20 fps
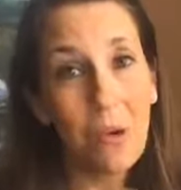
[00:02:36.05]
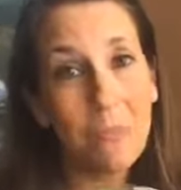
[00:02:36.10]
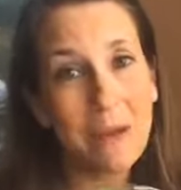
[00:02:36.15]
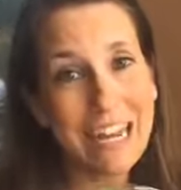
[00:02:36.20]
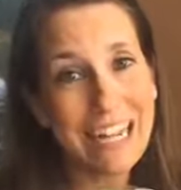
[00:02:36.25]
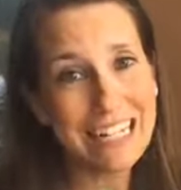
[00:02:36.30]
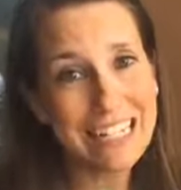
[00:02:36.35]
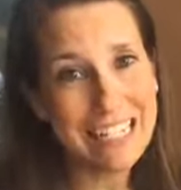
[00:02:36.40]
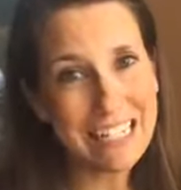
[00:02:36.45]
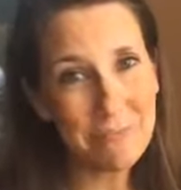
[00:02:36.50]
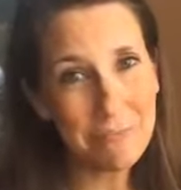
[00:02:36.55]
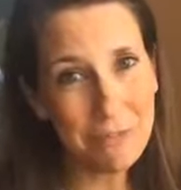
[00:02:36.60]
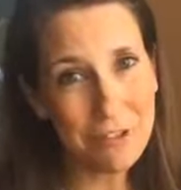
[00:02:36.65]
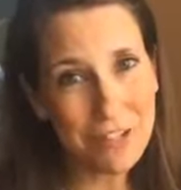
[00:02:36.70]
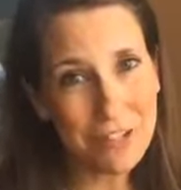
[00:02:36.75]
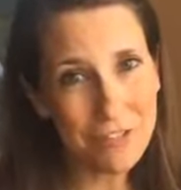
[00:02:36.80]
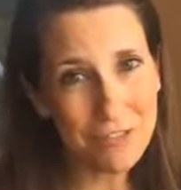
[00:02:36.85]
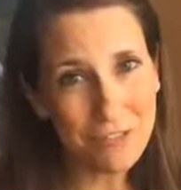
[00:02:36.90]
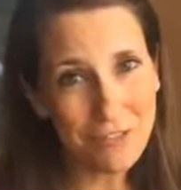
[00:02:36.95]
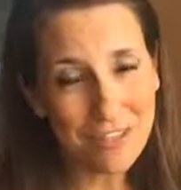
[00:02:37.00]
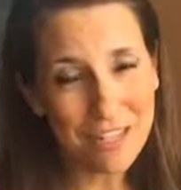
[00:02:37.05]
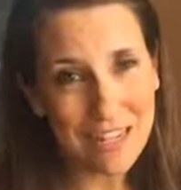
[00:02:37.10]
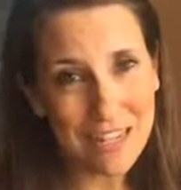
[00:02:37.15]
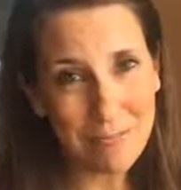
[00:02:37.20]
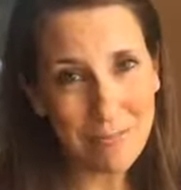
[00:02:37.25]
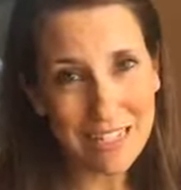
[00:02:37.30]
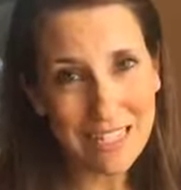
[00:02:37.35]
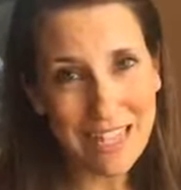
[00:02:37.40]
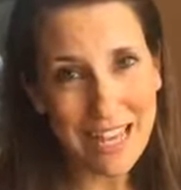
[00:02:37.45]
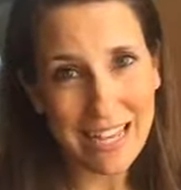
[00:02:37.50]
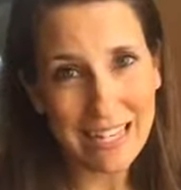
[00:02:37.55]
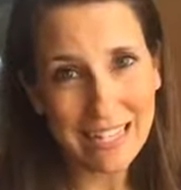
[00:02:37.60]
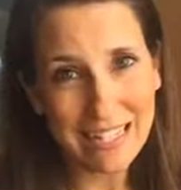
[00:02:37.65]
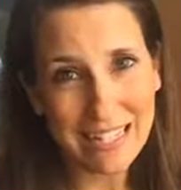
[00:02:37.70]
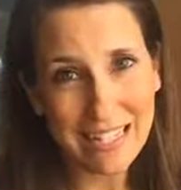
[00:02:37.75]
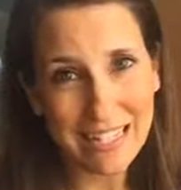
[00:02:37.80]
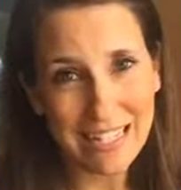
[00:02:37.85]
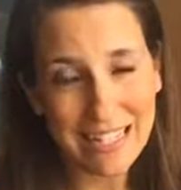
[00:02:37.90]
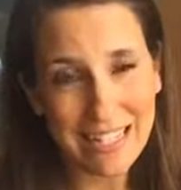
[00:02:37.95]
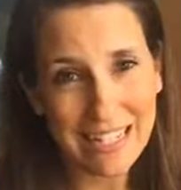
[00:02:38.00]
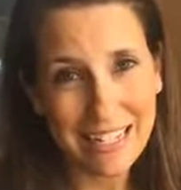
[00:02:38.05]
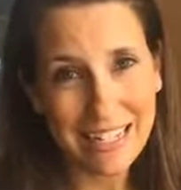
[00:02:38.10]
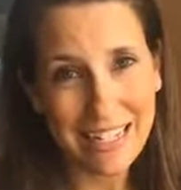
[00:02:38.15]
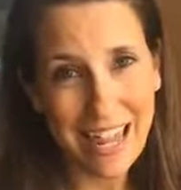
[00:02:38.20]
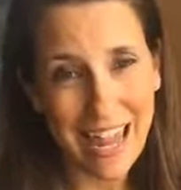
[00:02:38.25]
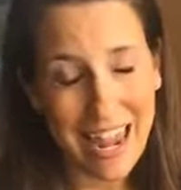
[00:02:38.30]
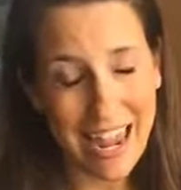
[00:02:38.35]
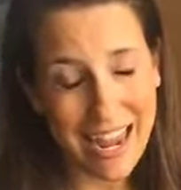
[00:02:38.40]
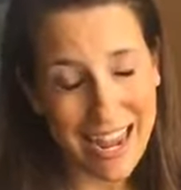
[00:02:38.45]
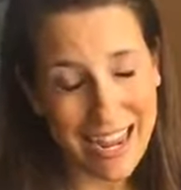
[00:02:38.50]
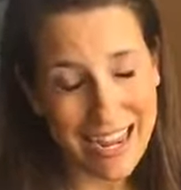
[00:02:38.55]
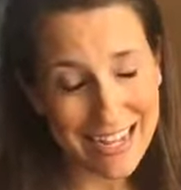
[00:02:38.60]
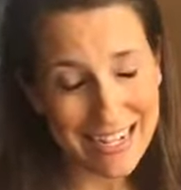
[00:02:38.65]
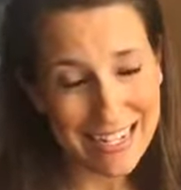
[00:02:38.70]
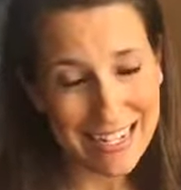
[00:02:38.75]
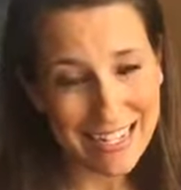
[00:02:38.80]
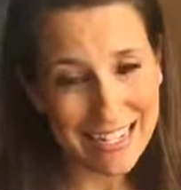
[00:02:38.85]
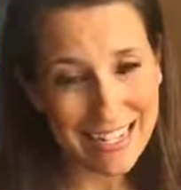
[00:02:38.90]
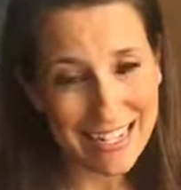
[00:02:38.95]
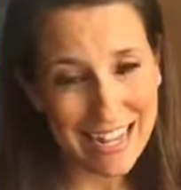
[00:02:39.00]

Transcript: But I did put it through the NEMA test, and